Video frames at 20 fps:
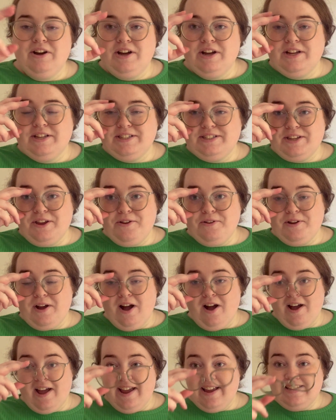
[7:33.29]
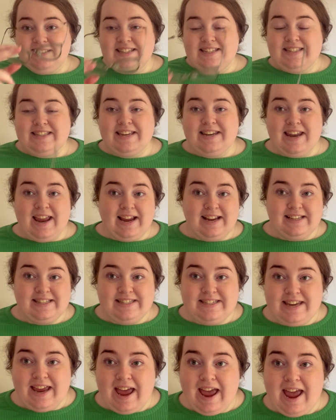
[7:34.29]
So guys, it's the
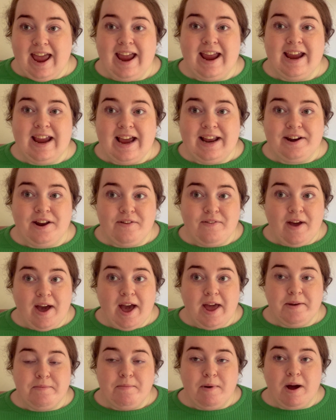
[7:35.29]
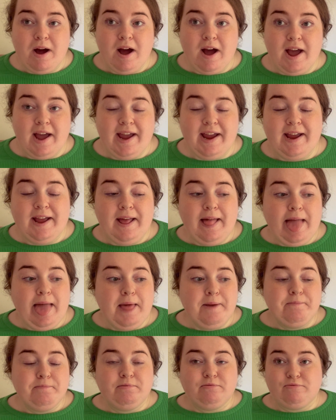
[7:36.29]
next day and I've had my
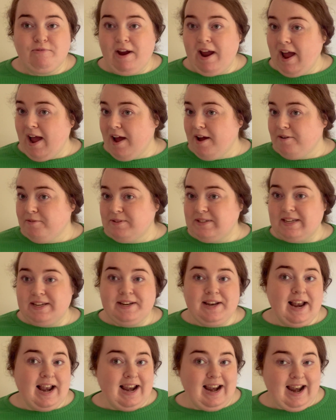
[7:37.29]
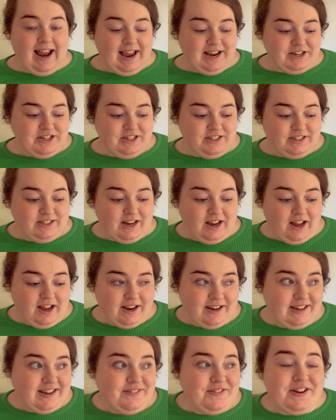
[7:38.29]
brows and lashes
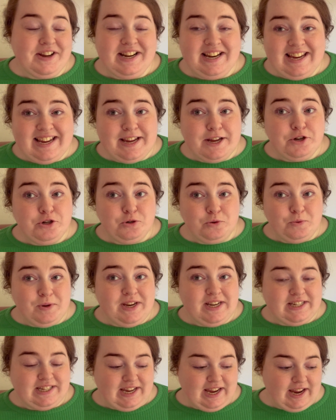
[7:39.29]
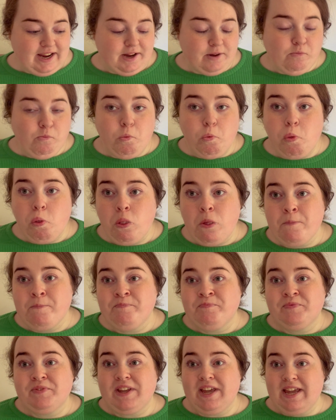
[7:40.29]
done. If you can hear tweeting,
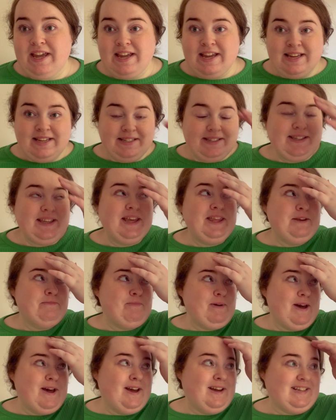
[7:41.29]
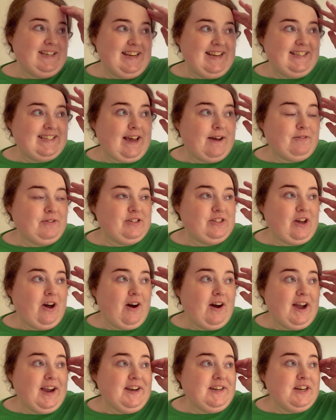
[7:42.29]
it is the birdies
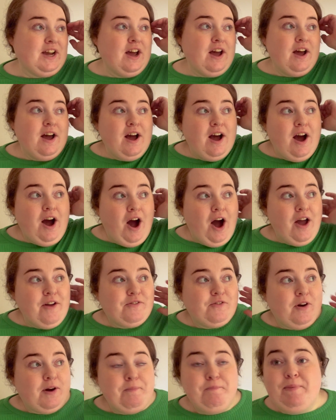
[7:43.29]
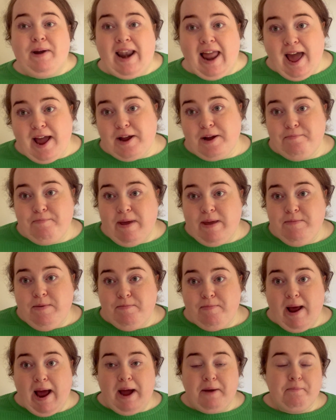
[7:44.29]
outside. I've got a black baby
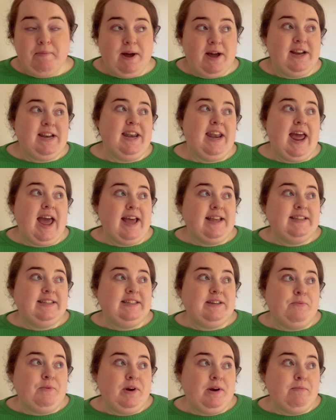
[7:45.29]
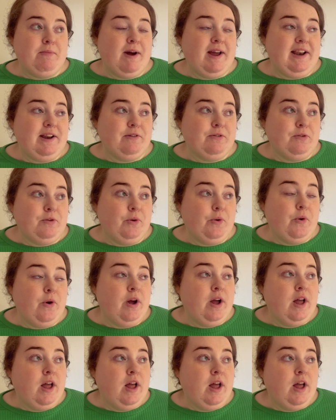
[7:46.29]
blackbird nest in one of my little